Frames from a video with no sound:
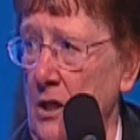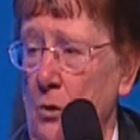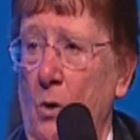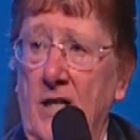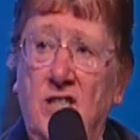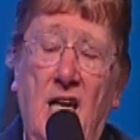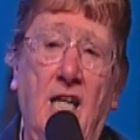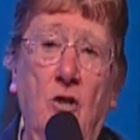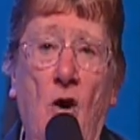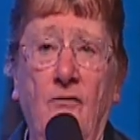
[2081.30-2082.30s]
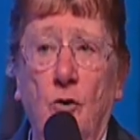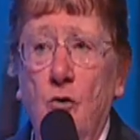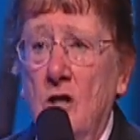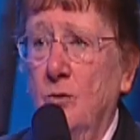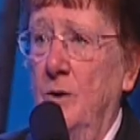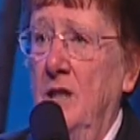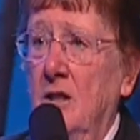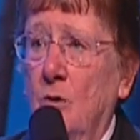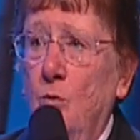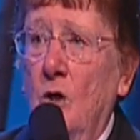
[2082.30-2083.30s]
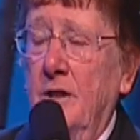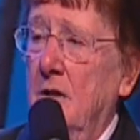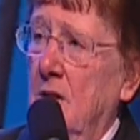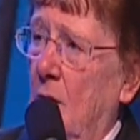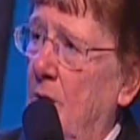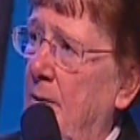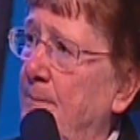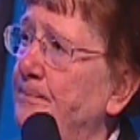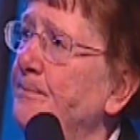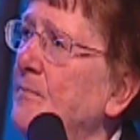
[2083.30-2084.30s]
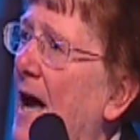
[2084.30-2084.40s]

You want to say, get off the cross, we need the wood. You know what I mean?